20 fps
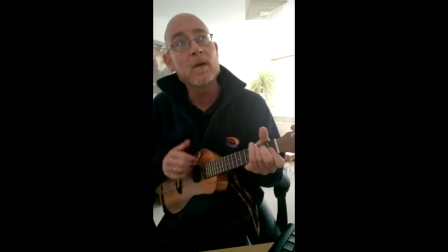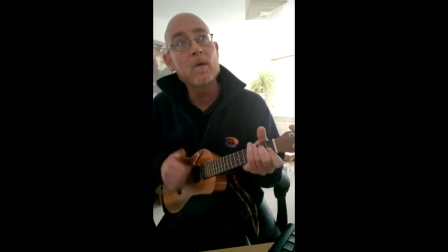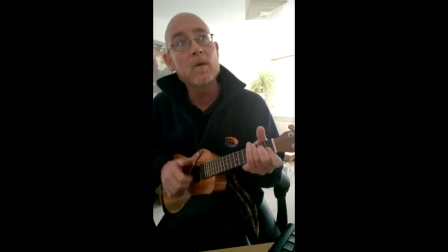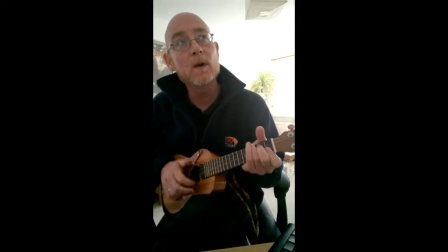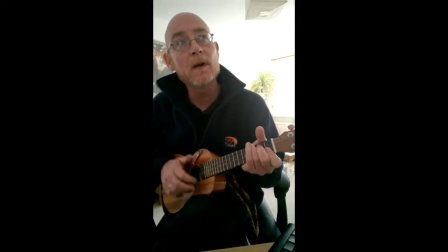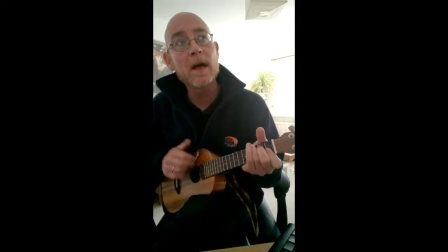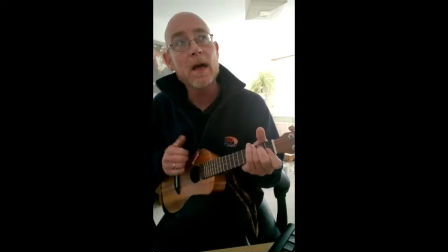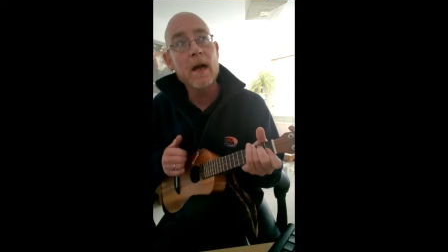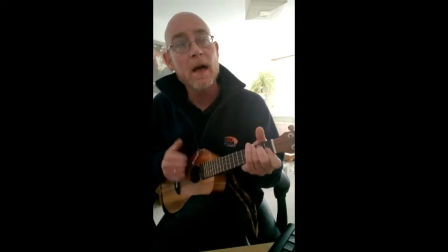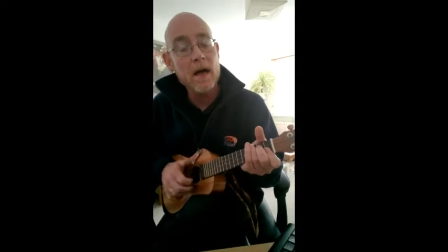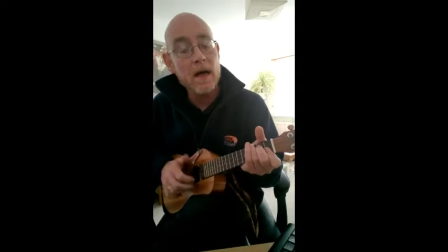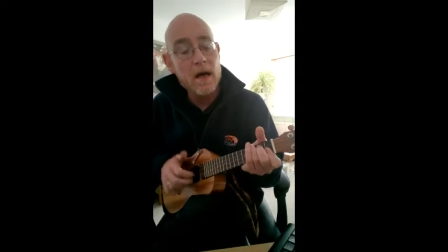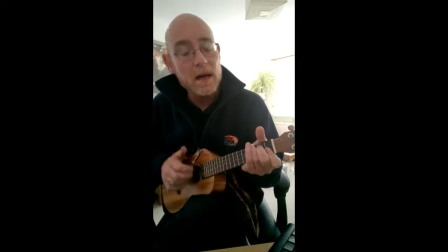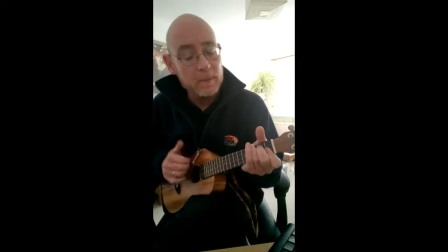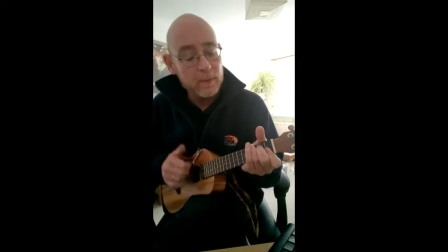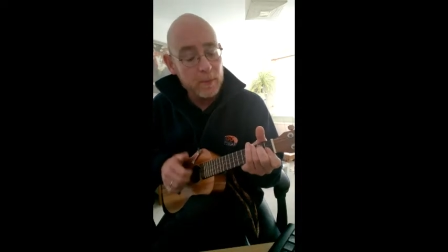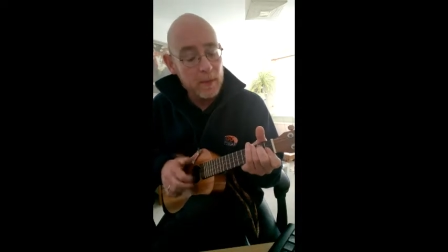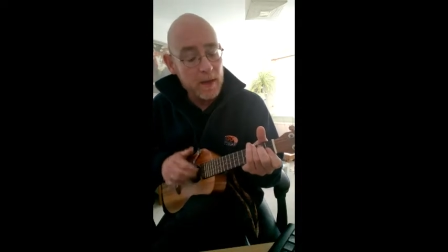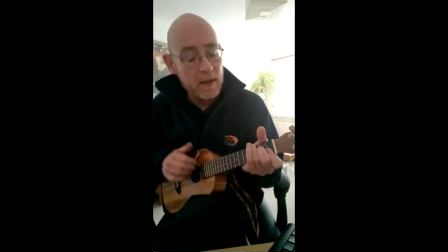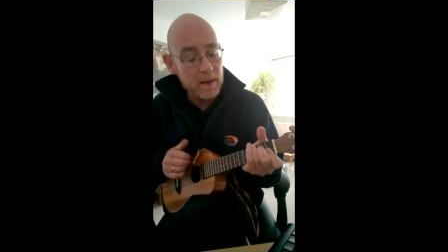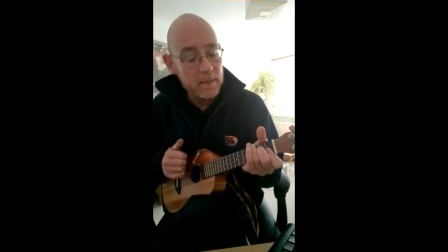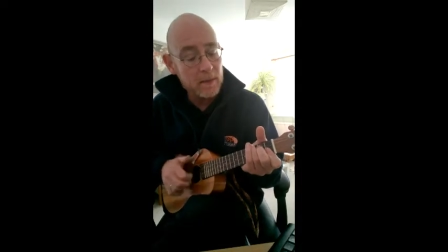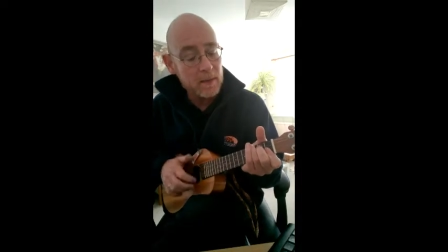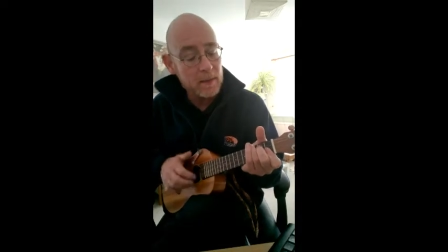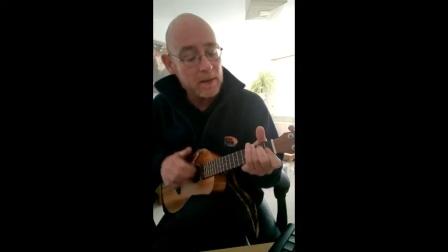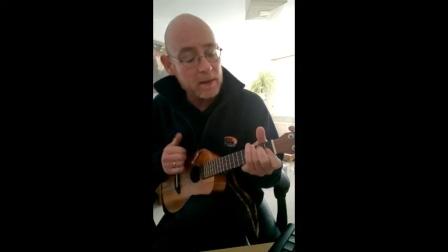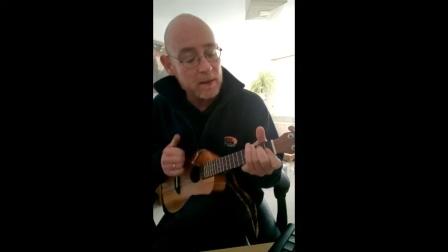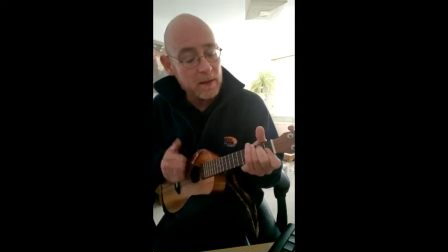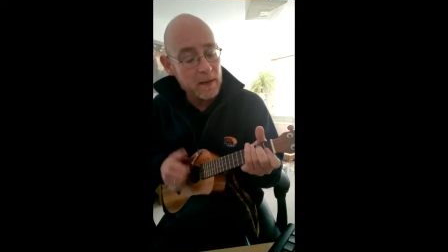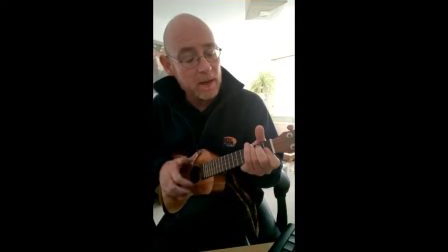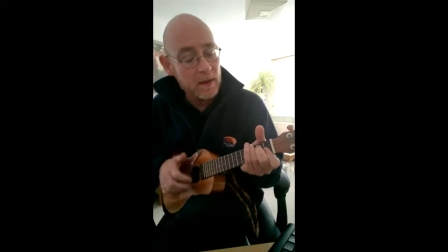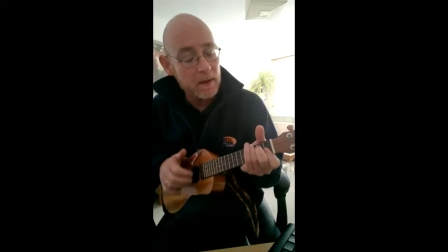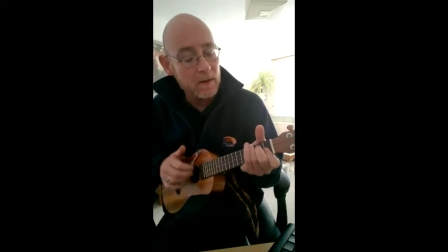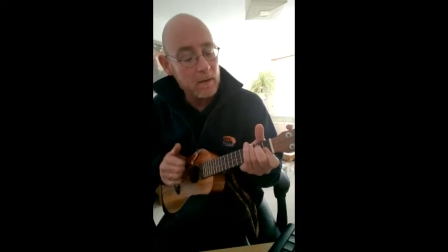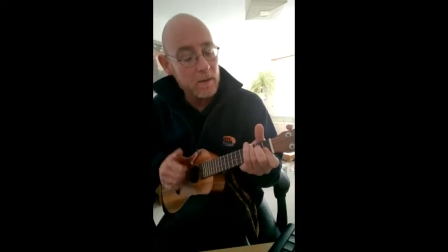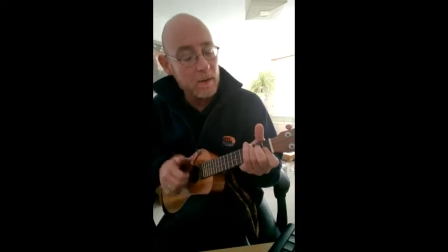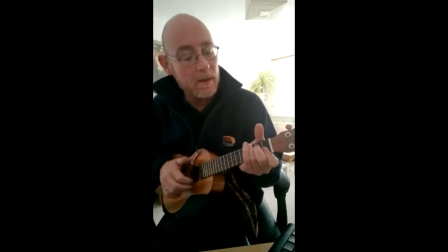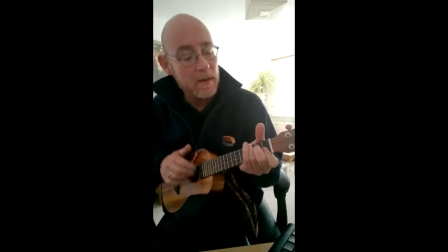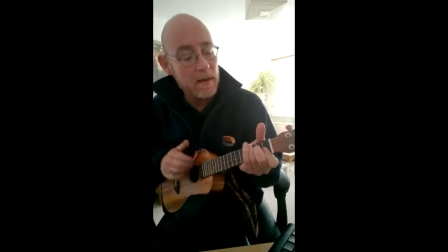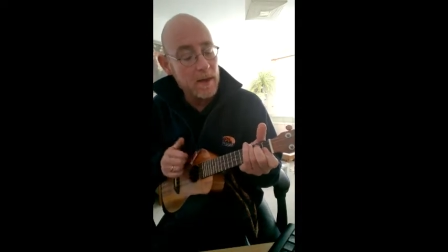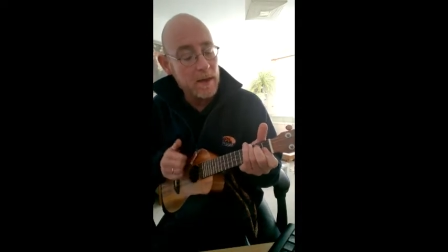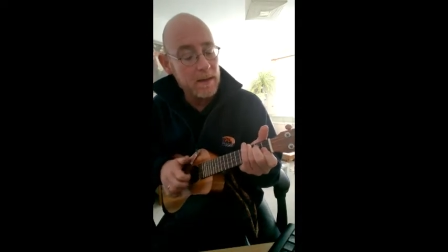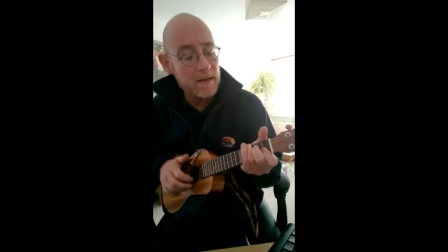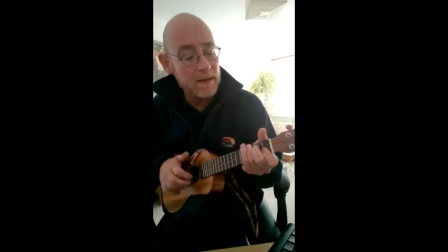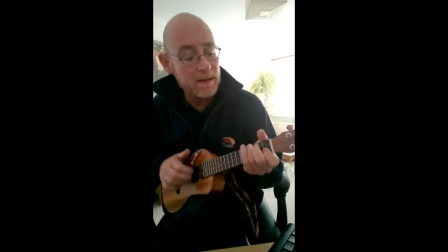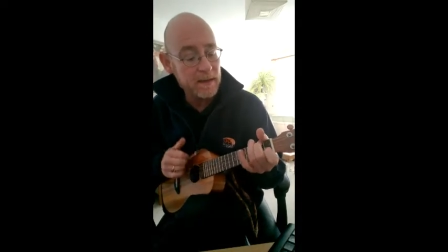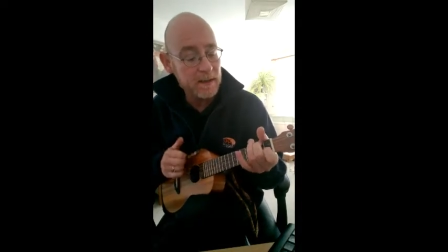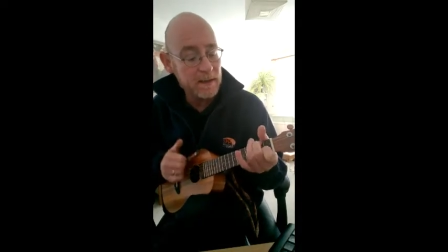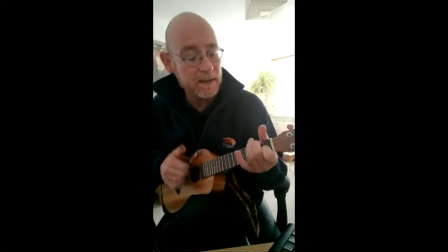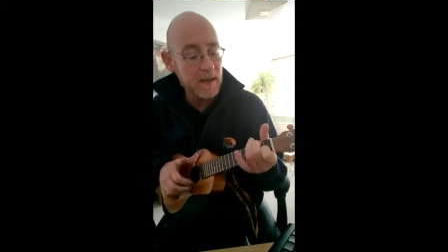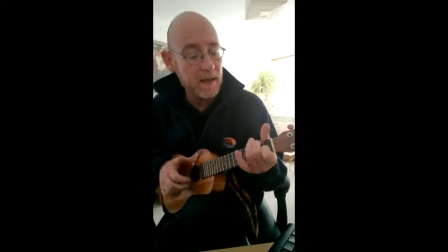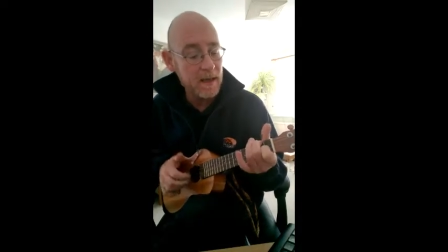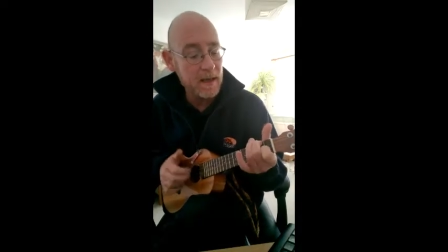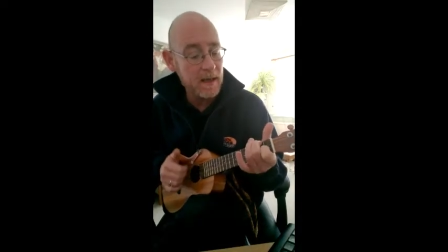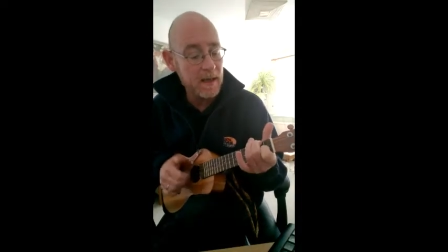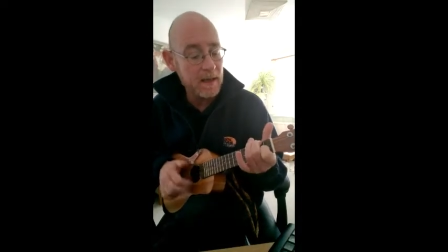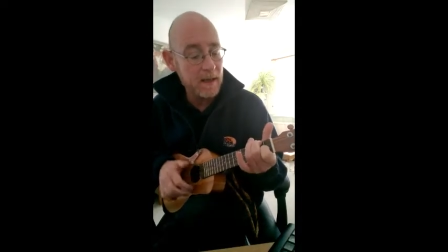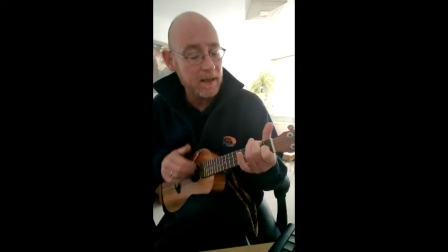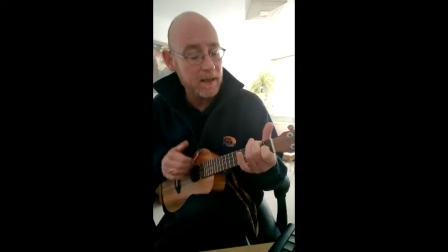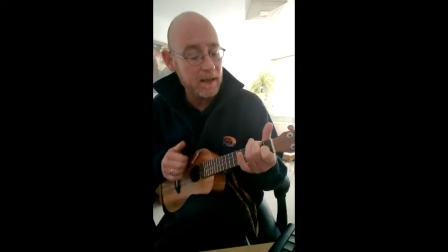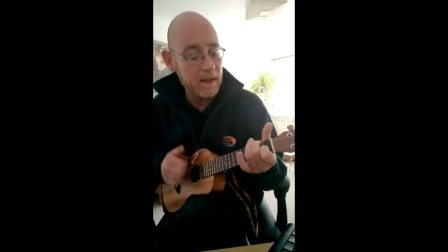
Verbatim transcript: with a heartbreak but nowhere to stay.